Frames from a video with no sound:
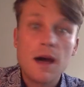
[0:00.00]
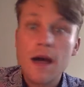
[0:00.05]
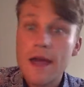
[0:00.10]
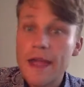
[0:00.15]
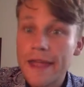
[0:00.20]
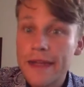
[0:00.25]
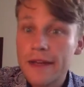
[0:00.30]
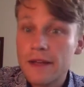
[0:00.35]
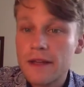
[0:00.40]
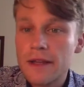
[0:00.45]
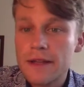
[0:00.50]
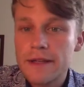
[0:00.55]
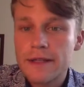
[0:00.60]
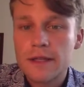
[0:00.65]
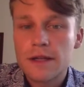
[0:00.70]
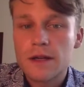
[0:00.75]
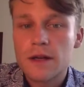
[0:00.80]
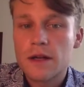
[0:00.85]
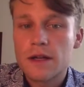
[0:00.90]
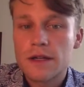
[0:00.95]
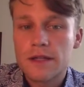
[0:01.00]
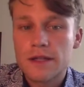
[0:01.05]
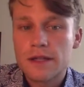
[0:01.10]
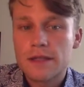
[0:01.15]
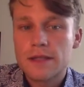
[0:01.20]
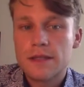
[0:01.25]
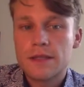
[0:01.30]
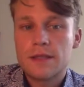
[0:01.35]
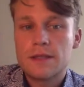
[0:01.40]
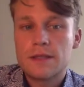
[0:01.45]
analyzing
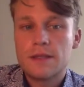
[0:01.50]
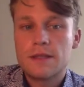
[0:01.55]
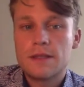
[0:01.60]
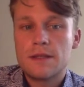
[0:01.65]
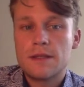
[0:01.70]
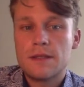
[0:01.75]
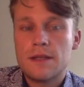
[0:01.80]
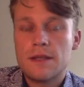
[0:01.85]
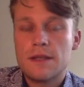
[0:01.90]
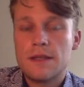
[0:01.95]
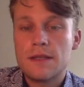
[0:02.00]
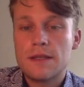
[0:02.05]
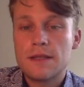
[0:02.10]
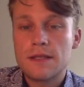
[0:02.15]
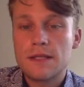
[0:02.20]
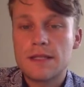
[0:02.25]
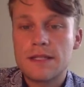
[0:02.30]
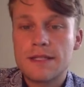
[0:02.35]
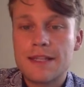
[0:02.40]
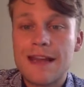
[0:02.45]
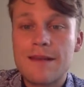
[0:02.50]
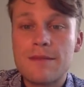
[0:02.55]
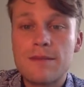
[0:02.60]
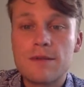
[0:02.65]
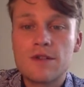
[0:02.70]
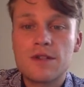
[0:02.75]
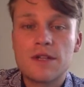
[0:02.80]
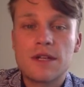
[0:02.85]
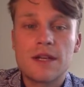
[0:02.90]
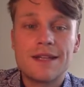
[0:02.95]
audiences is
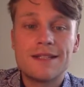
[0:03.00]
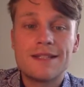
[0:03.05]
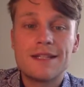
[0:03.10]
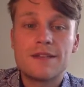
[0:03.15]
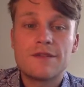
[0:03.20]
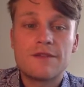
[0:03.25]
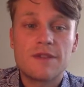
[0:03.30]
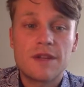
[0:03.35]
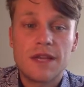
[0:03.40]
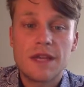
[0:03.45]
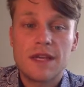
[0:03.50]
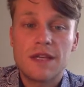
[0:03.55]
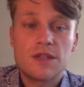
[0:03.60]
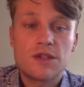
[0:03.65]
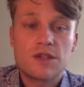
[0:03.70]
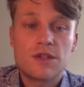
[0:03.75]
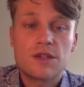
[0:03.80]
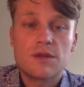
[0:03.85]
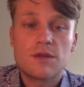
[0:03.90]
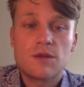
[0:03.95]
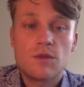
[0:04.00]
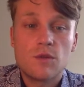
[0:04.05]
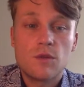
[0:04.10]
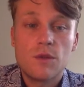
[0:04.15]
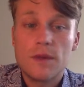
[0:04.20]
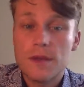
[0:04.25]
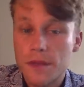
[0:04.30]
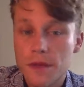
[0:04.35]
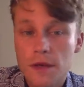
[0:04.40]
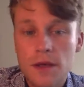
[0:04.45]
establishing identification
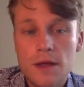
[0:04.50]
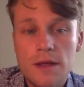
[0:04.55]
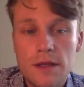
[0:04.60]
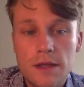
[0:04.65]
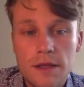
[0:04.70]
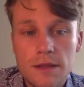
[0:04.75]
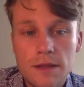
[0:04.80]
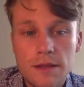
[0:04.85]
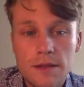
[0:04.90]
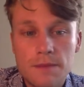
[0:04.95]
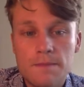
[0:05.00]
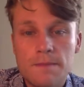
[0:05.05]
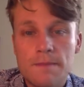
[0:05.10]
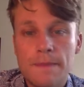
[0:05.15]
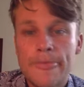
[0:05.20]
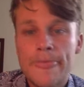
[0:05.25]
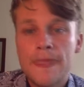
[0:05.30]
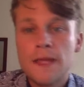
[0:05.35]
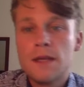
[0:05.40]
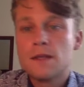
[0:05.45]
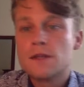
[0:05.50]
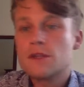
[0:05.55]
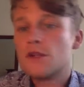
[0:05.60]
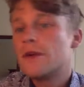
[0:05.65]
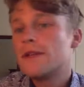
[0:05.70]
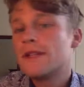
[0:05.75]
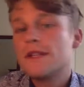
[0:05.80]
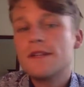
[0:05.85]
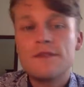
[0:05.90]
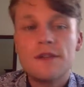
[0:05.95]
with the audience. So
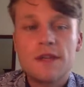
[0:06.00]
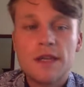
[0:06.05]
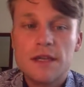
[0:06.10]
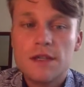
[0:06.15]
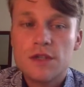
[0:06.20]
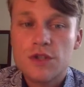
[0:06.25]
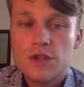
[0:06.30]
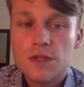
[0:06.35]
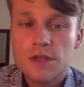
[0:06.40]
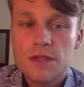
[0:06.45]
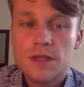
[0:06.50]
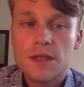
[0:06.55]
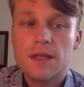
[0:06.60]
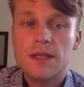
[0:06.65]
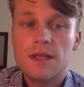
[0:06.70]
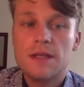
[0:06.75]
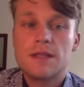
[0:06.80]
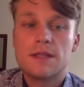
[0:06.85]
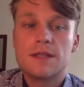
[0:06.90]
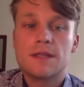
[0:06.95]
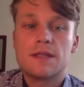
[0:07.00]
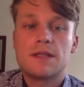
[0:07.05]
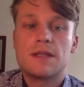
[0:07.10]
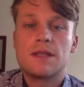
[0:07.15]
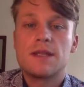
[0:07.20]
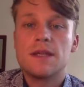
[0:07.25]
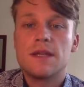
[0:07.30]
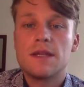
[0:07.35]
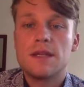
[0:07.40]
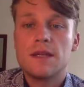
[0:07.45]
identification is
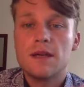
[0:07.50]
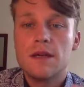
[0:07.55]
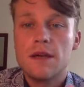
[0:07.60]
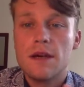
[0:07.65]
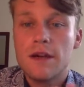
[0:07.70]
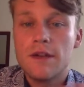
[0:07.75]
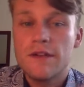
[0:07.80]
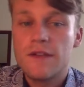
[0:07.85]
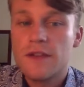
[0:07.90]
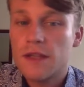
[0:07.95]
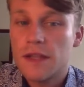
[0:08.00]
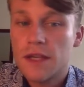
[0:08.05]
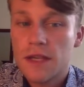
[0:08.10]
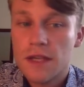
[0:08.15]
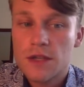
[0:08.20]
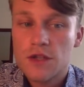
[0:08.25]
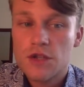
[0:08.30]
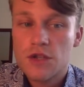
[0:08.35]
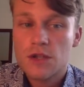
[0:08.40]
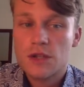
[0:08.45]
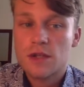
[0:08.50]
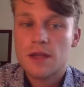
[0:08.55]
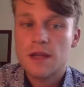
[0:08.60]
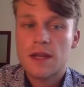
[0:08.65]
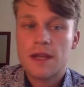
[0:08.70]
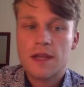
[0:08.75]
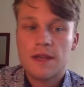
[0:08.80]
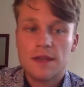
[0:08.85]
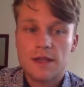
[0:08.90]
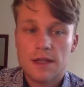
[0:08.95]
the affiliation
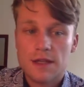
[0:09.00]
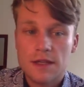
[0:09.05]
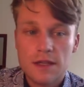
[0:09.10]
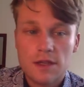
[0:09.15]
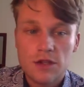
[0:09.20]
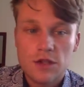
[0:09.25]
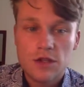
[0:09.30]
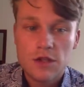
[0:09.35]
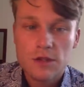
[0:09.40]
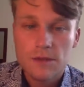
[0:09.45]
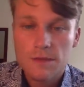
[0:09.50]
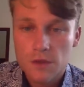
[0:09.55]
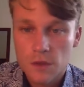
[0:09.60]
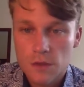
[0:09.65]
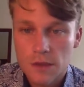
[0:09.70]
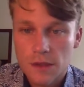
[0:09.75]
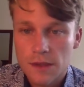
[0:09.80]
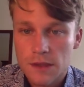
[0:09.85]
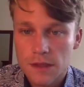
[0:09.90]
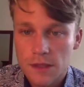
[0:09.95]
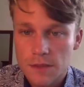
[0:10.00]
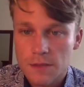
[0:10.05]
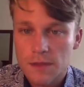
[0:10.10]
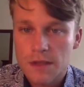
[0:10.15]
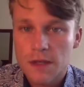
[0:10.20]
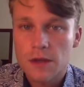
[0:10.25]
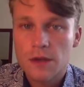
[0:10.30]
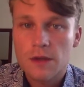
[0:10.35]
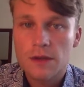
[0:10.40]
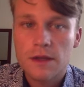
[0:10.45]
and the connection between the
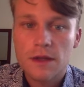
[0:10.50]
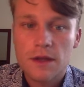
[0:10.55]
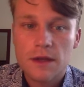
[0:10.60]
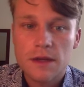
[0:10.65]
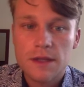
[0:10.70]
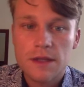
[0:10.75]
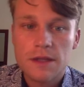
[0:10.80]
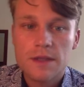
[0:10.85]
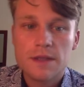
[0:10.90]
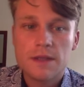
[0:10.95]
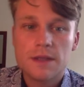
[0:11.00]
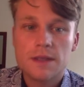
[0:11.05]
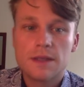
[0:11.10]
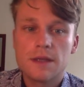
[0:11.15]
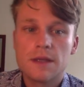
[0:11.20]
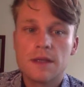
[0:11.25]
speaker and the audience.